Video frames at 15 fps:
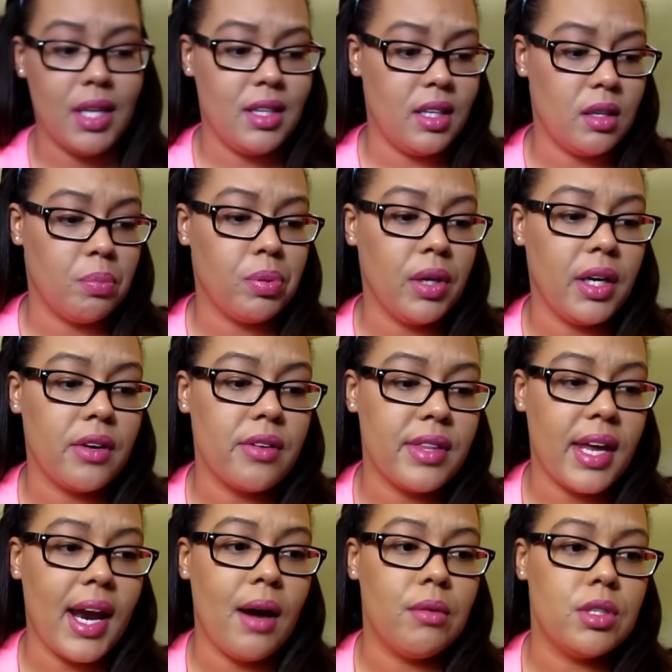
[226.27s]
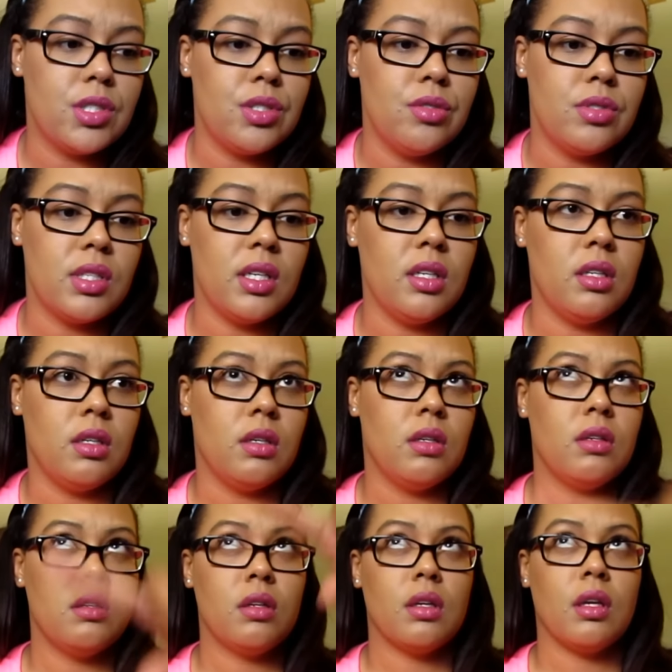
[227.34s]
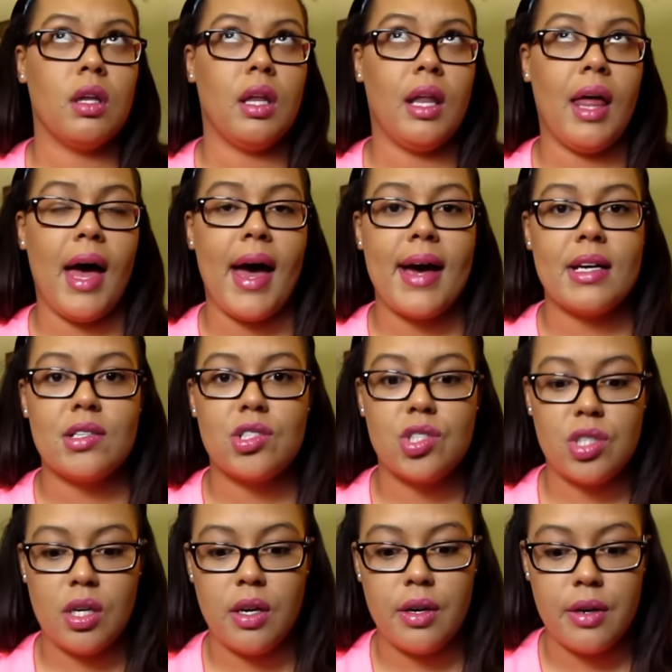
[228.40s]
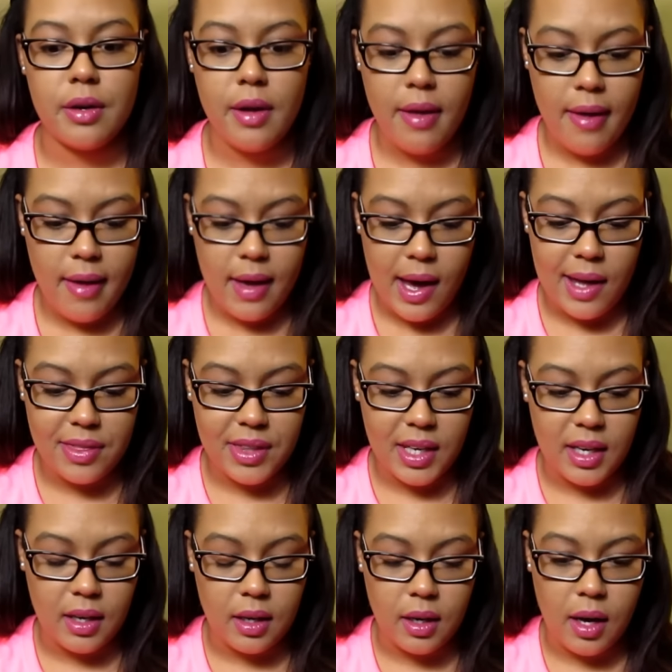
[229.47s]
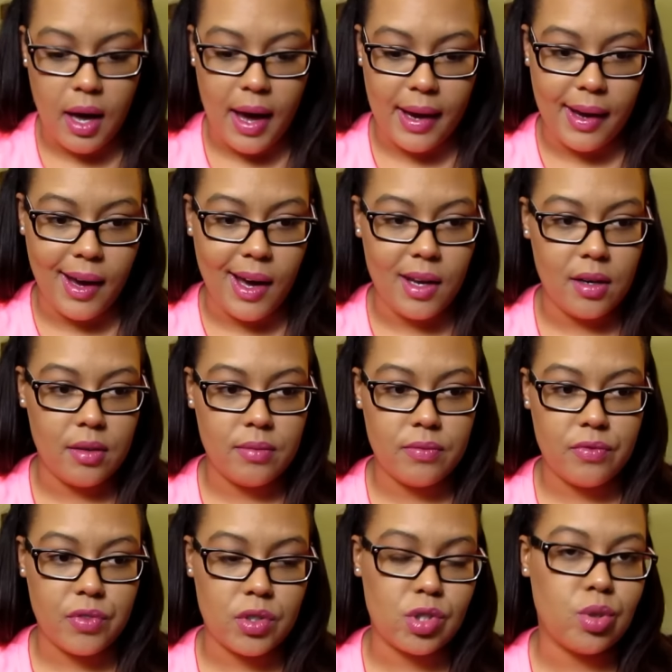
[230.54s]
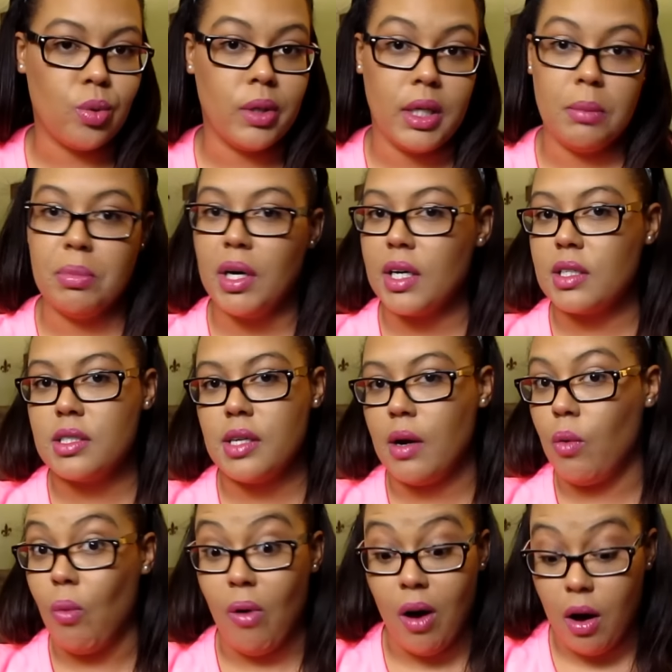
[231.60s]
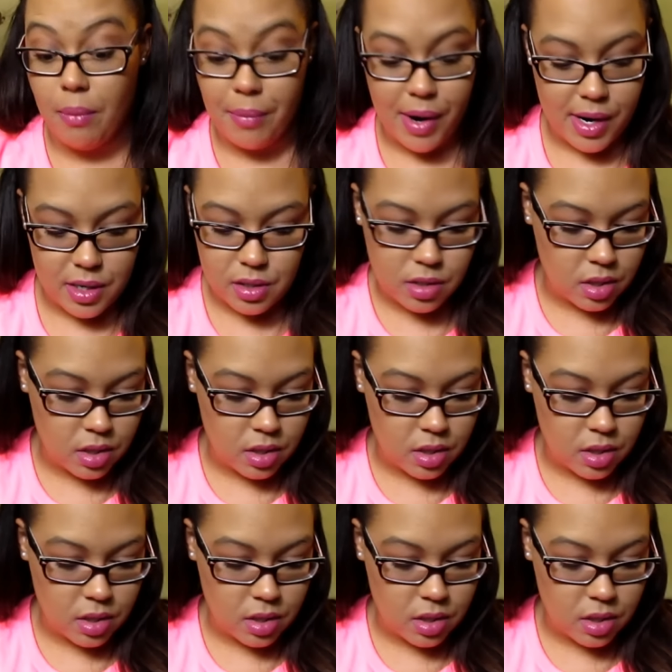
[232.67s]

And then the planner that I was using last year, I think I got for 20 bucks at Walmart.